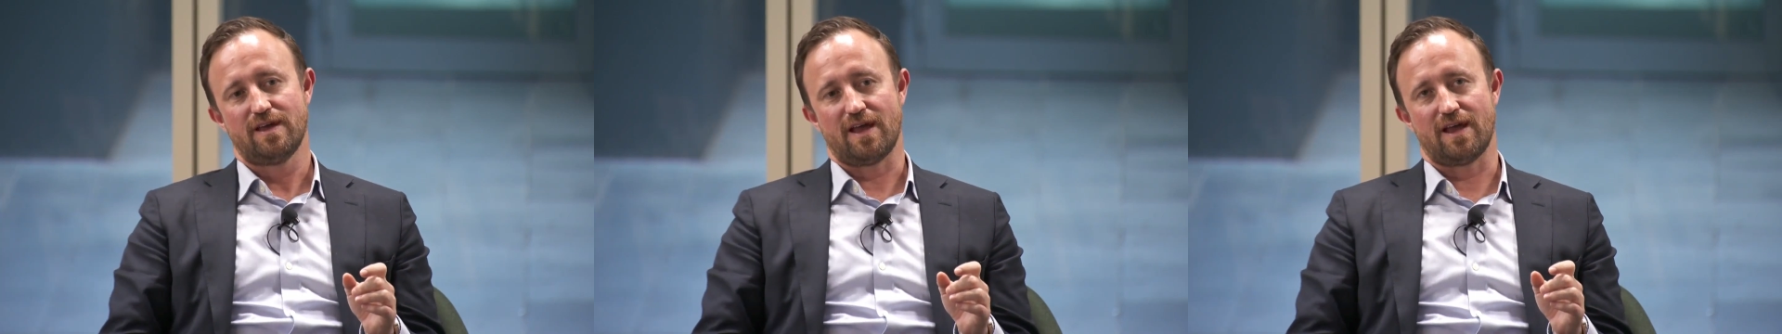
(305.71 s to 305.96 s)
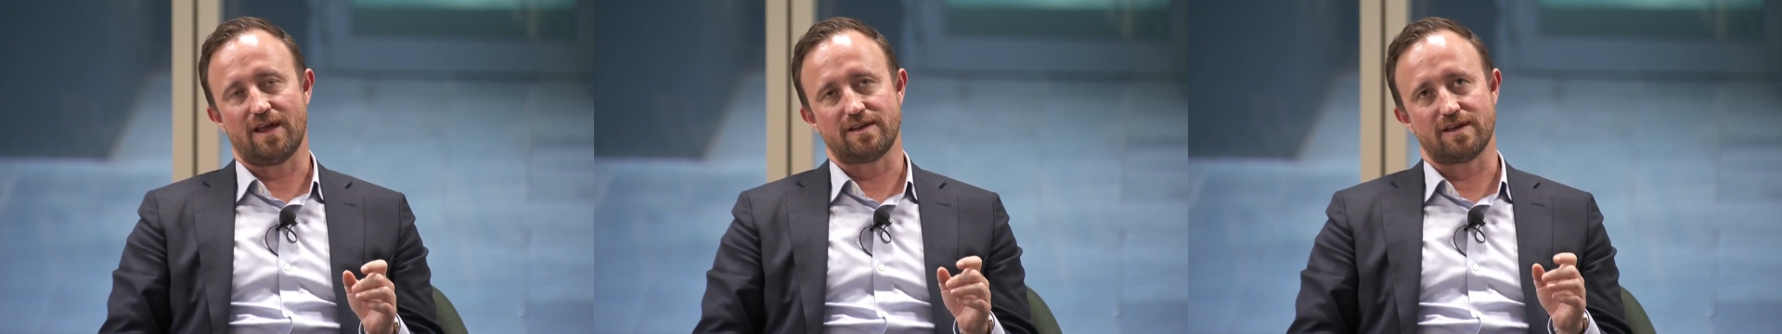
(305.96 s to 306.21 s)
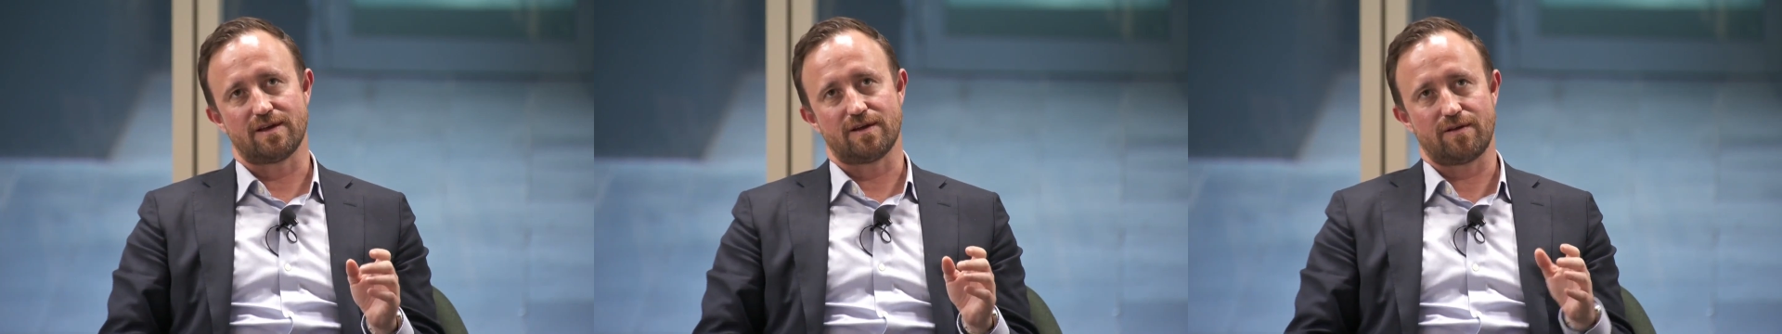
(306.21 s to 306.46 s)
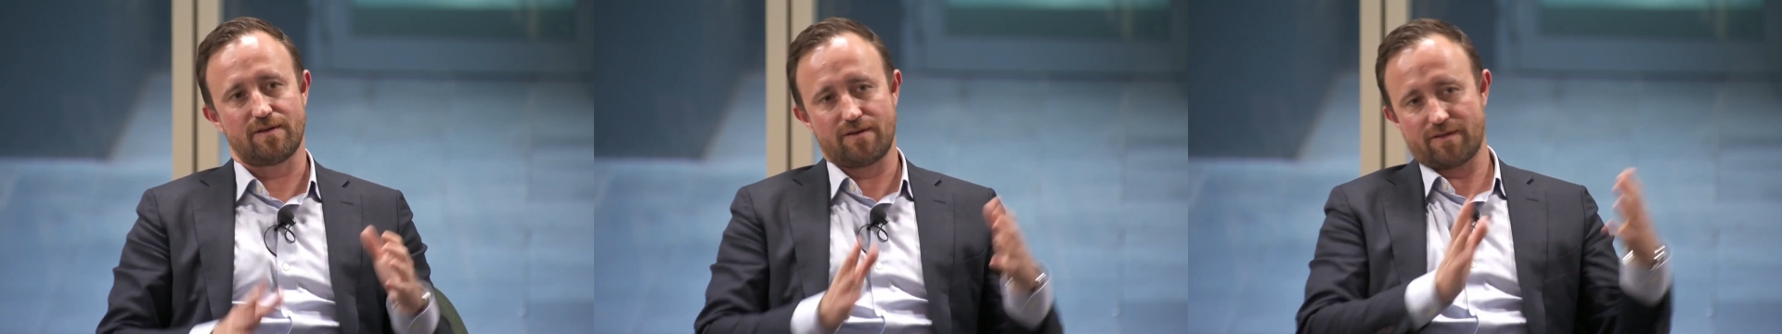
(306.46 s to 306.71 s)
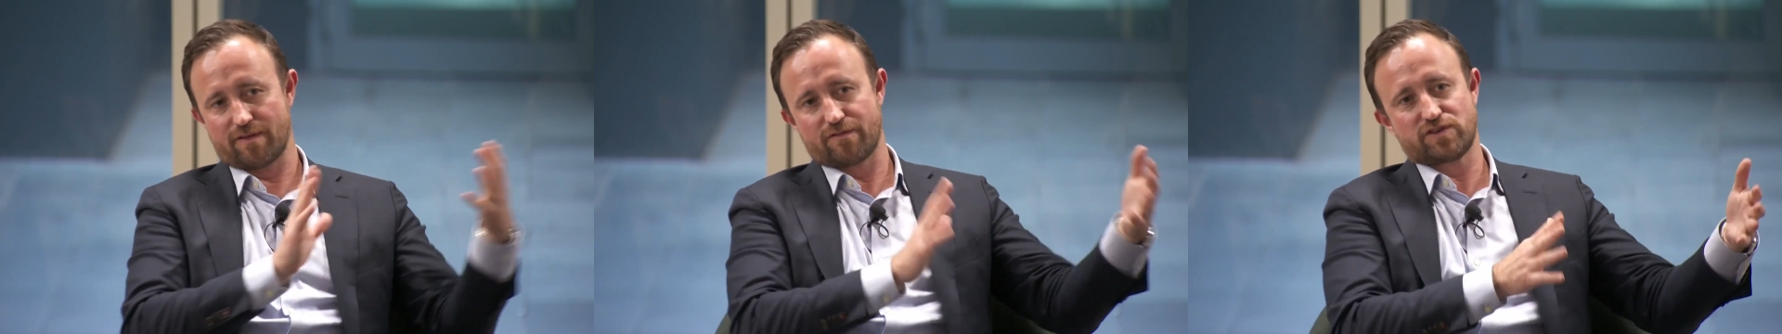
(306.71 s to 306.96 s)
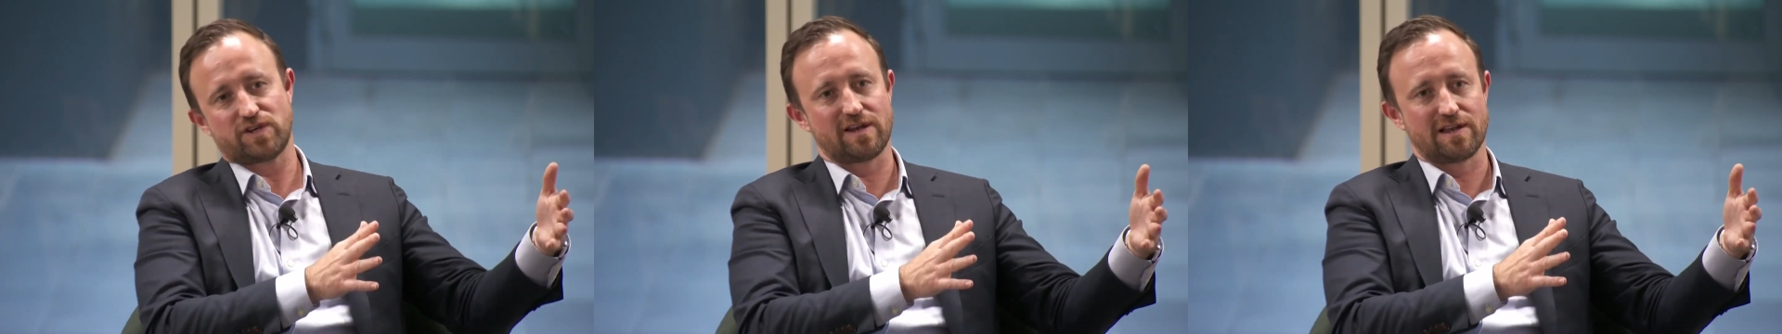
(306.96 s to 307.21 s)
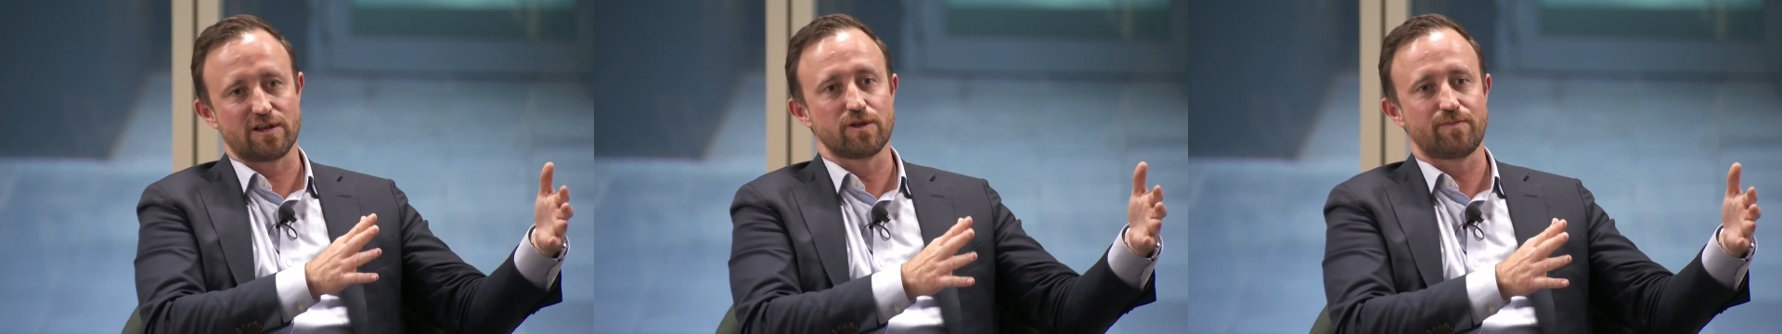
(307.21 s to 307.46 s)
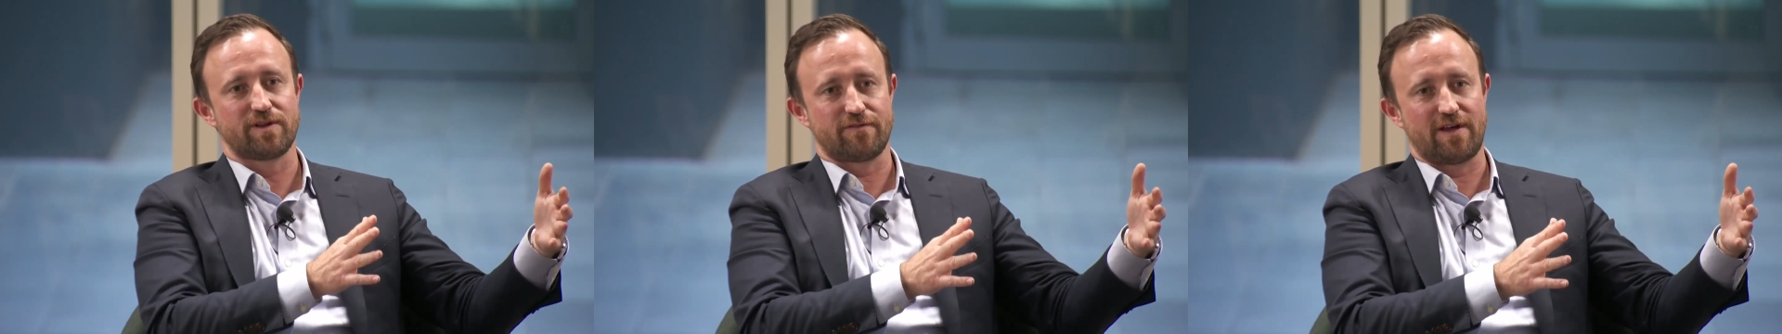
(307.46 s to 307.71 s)
And uh, so I've shared a little
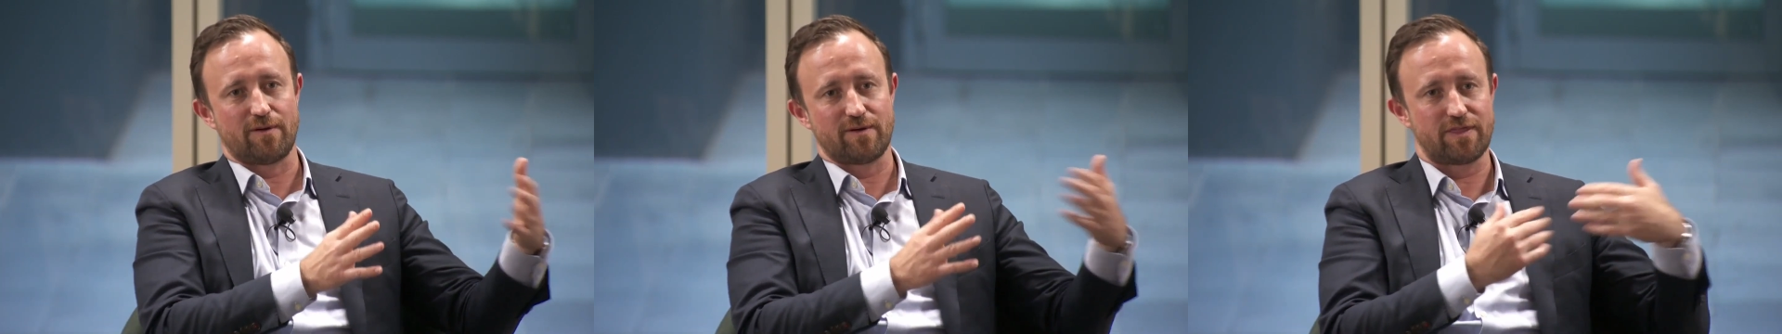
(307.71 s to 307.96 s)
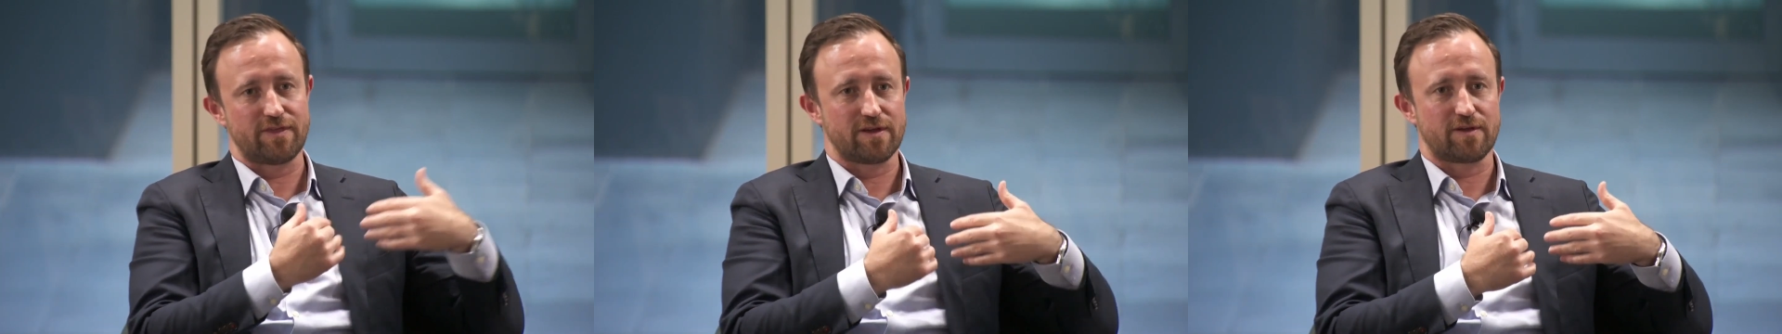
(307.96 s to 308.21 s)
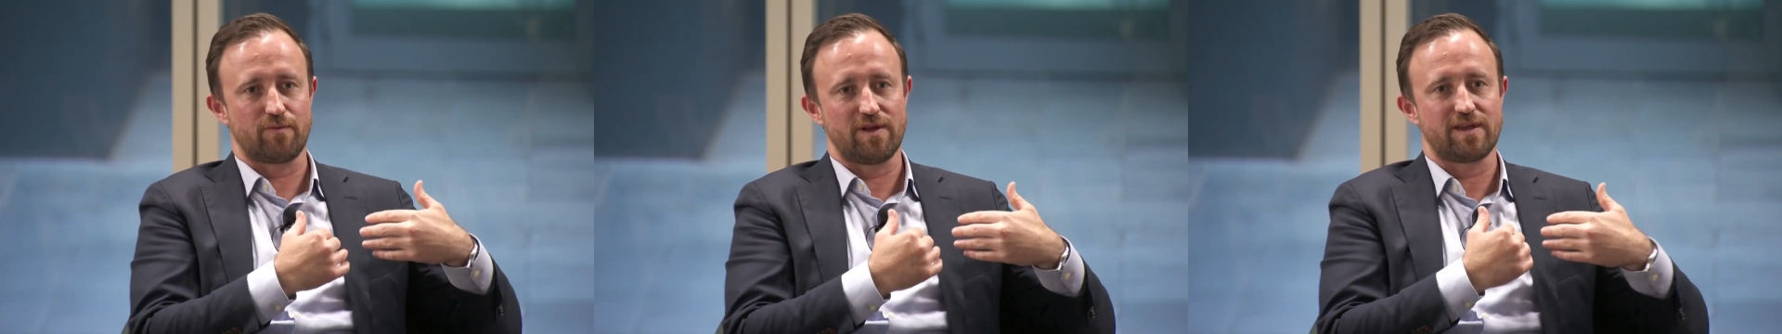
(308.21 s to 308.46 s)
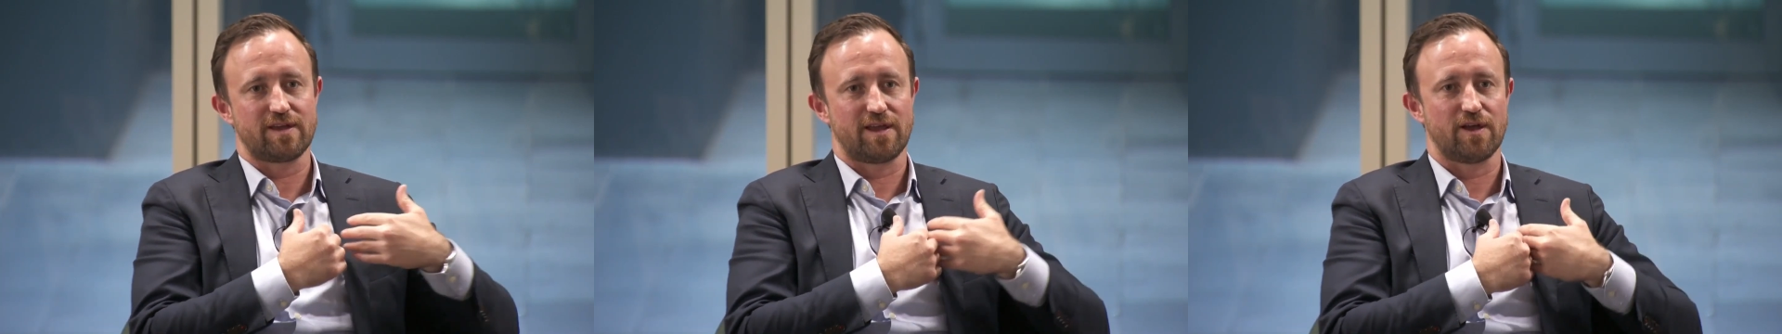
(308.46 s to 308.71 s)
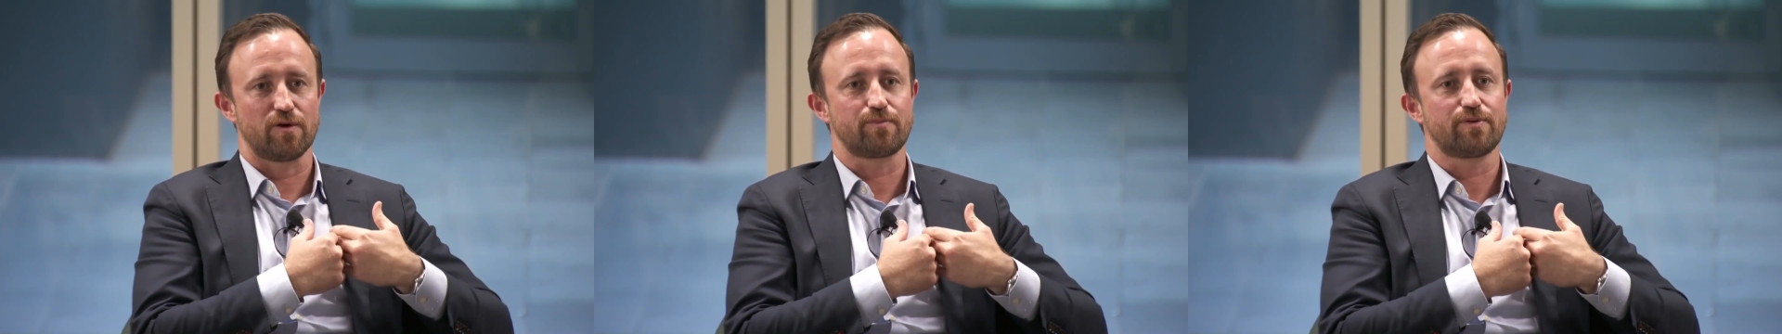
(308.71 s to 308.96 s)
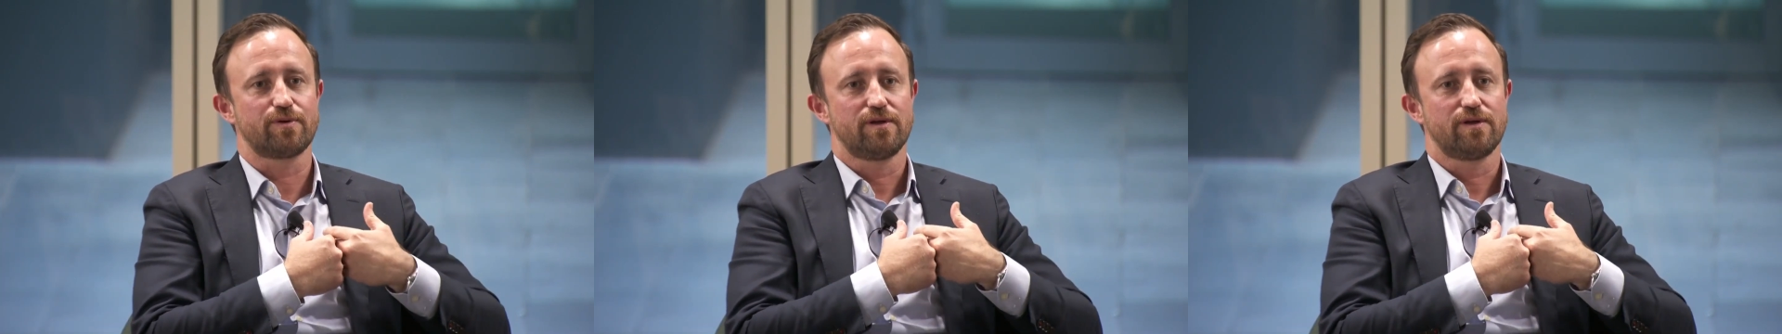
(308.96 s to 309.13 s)
bit of how we think we can help.